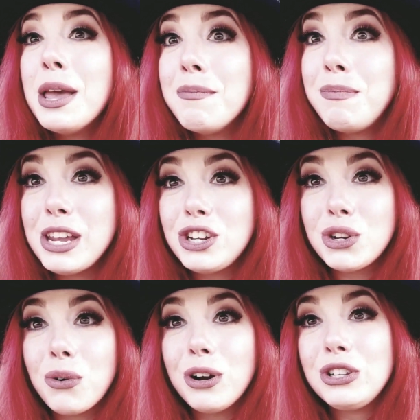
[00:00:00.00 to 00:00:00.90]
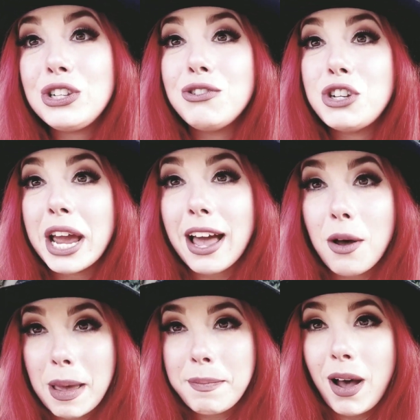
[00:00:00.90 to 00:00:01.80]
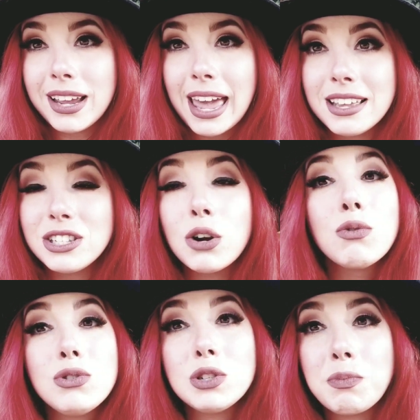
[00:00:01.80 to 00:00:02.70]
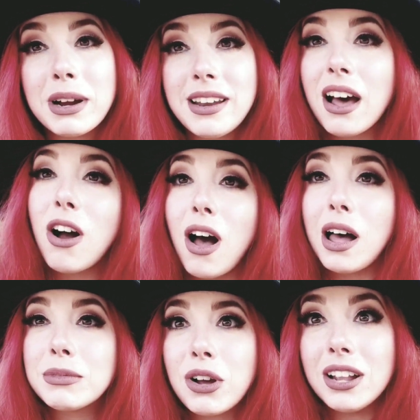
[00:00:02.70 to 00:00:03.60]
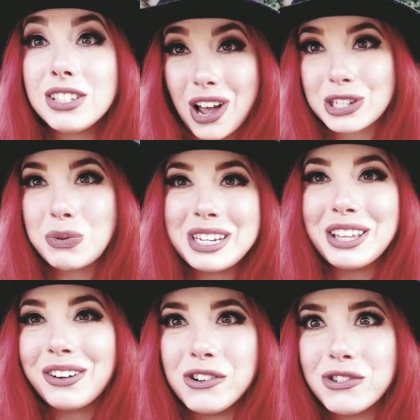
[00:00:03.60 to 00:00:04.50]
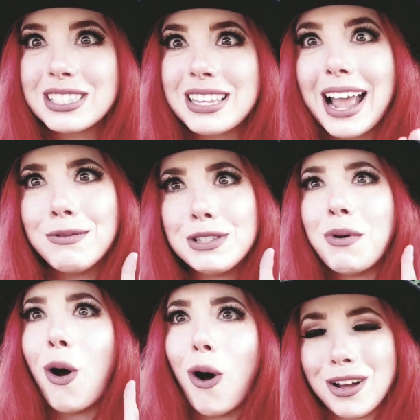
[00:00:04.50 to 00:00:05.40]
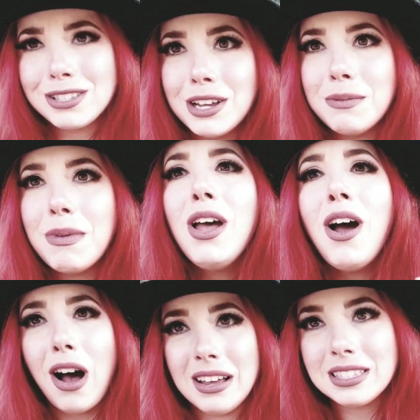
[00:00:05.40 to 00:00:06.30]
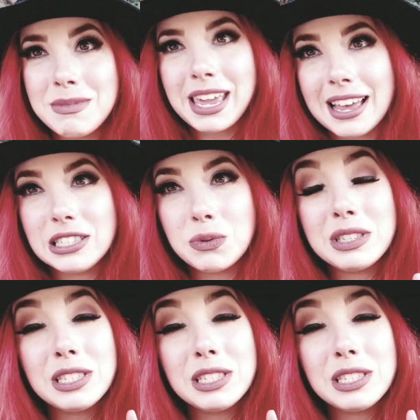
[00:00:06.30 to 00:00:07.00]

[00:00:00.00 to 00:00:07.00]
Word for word: Be sure to check out my podcast on Russo'sBrand.com called Talks with Taeler Hendrix. I have some awesome, awesome guests with